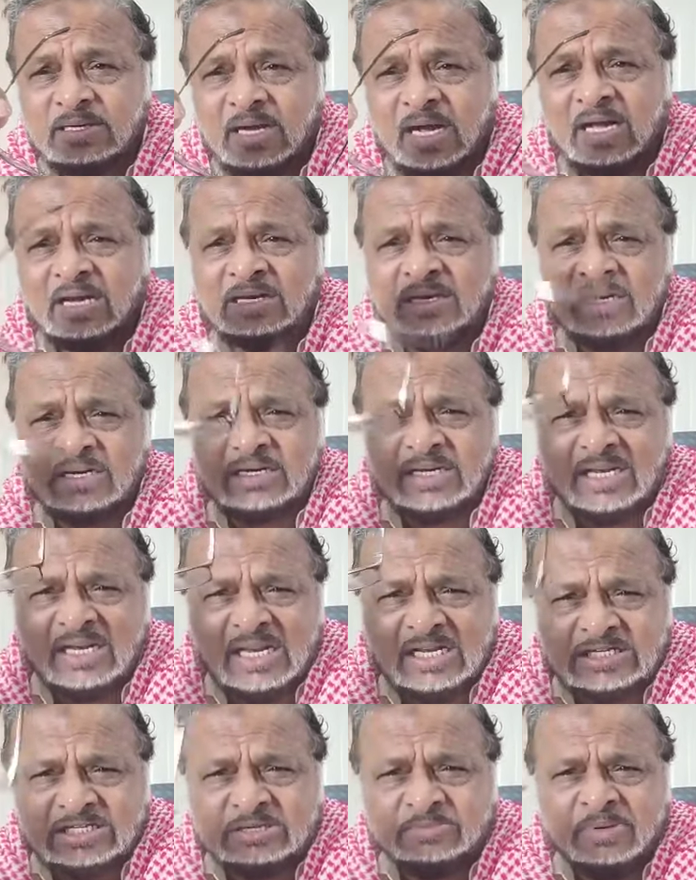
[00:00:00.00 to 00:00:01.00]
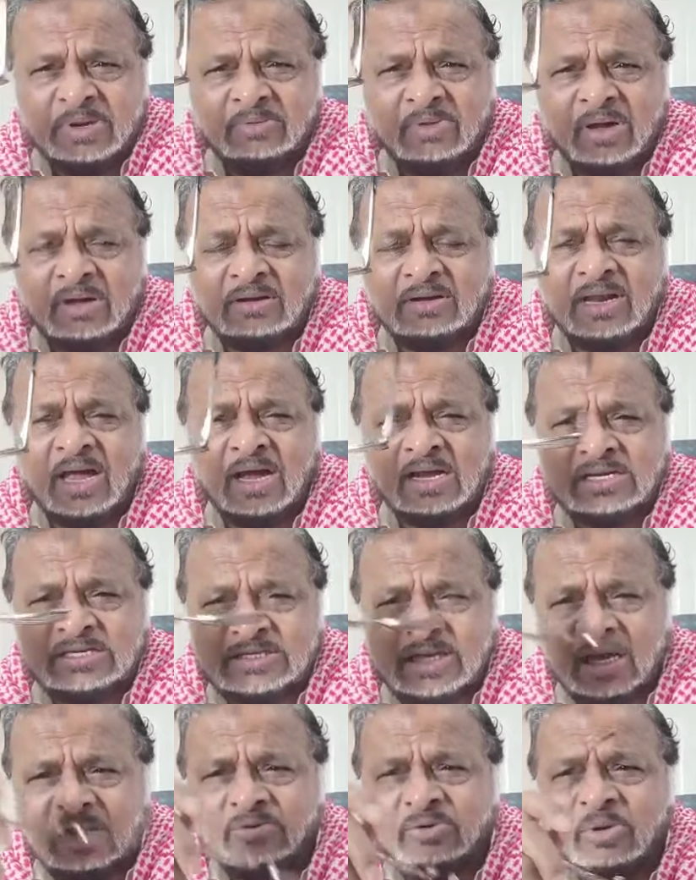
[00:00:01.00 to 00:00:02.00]
And that he needs to be
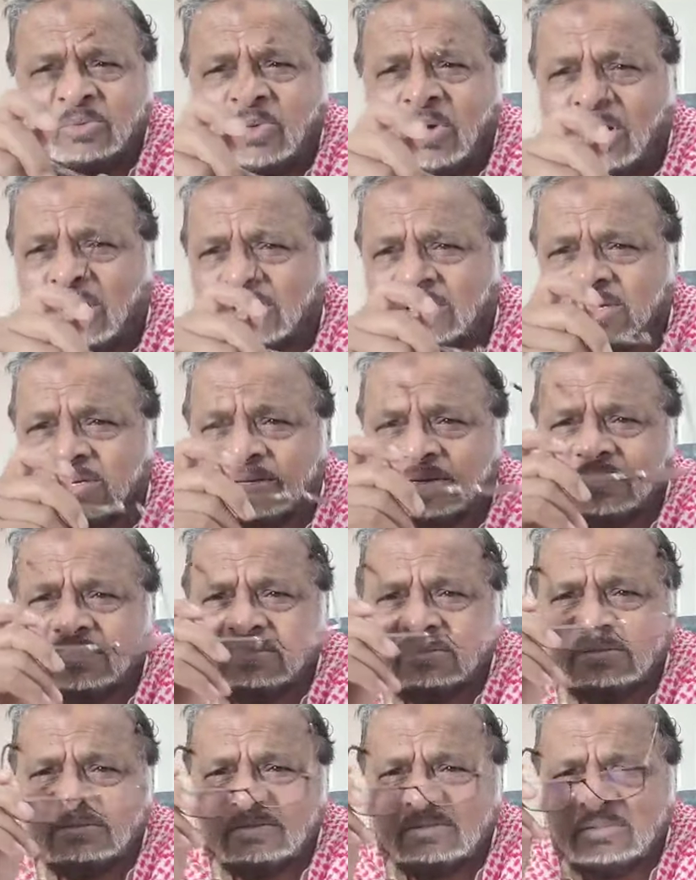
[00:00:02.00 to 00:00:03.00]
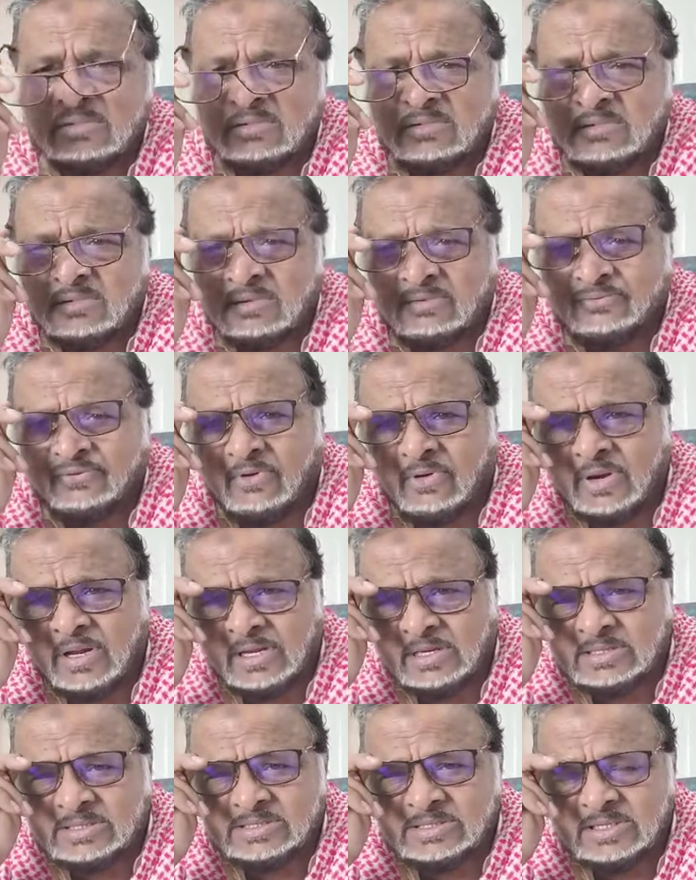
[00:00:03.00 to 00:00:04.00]
recognized and rewarded for
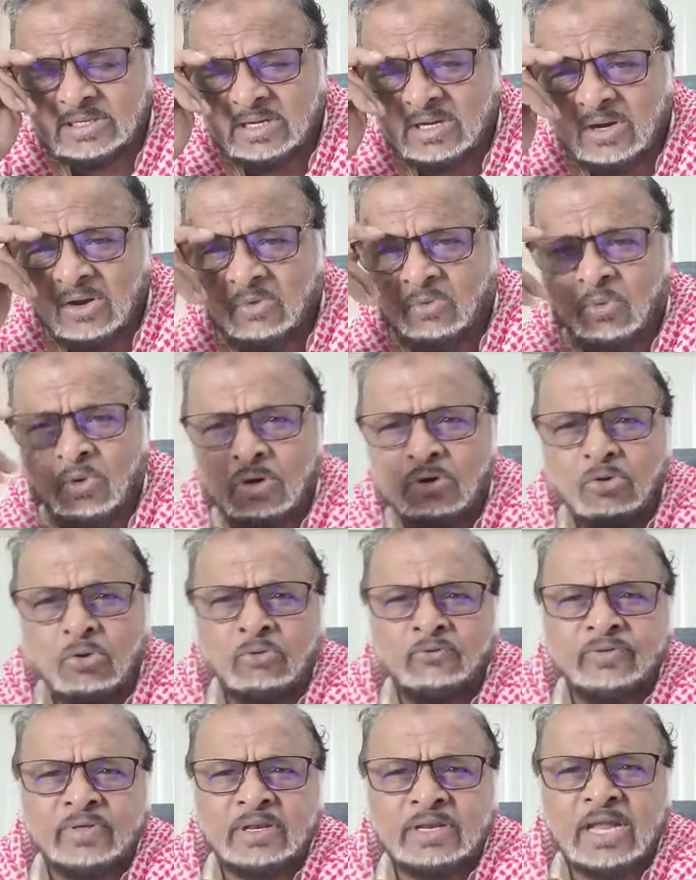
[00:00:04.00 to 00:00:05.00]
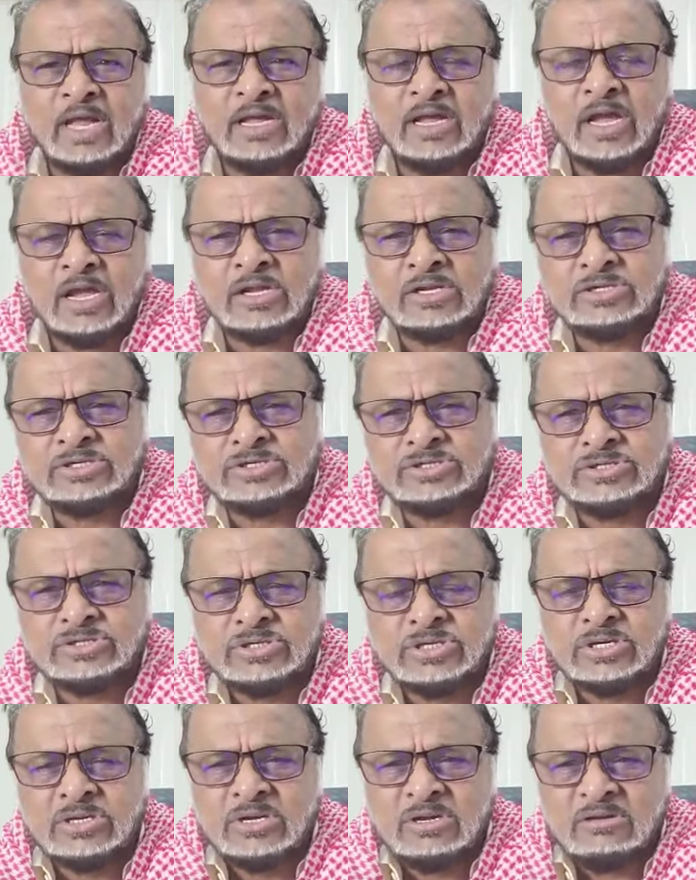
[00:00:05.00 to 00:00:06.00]
his work over the decades,
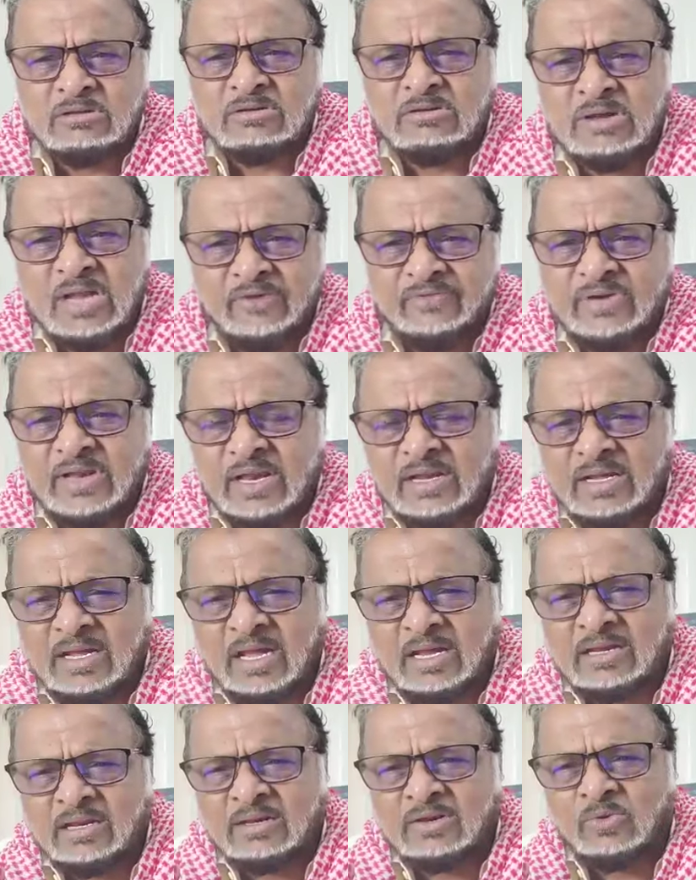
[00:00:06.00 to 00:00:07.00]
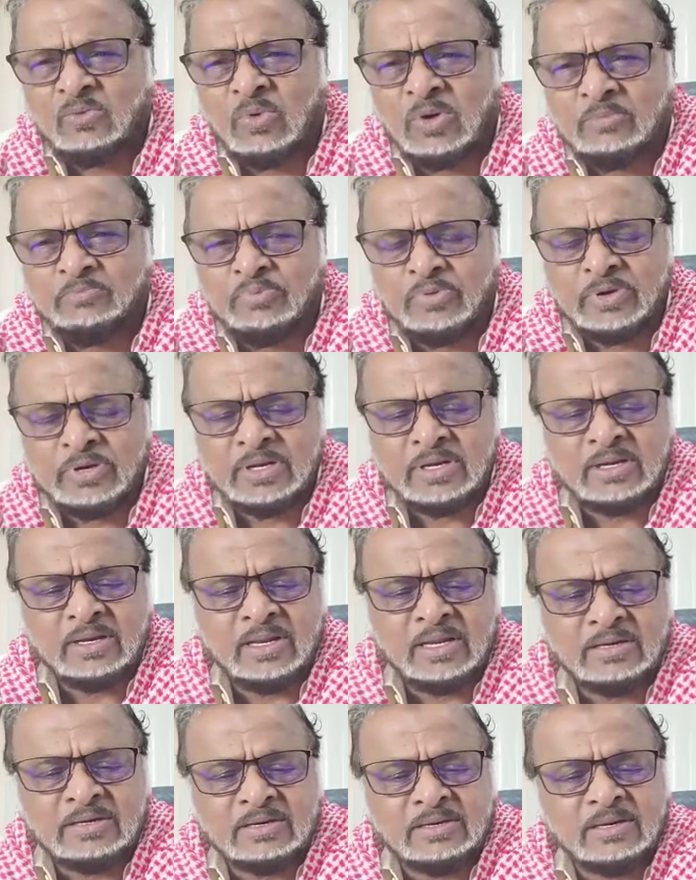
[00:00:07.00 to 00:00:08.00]
never dedicated to one
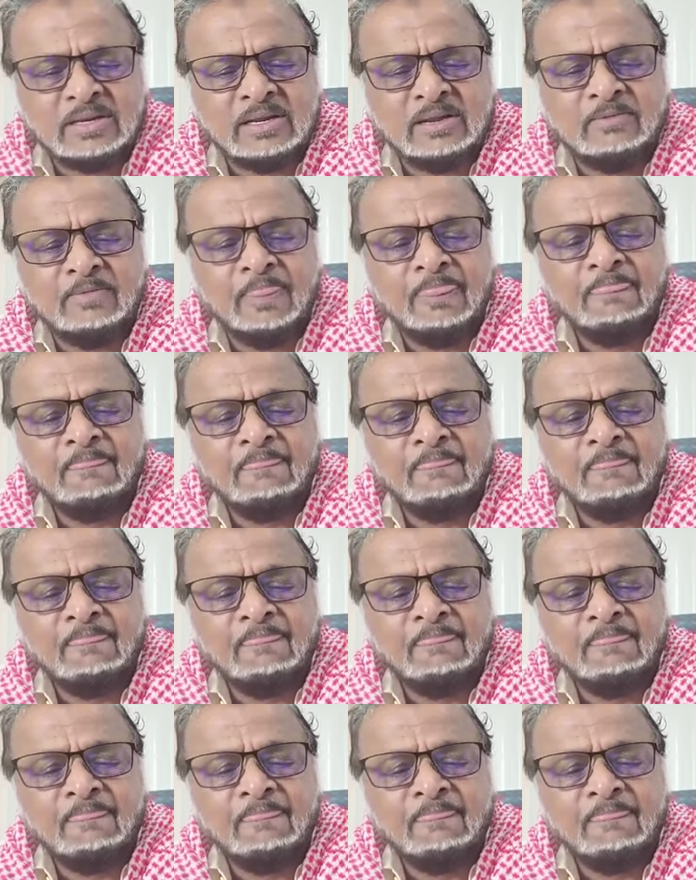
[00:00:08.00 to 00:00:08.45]
political entity.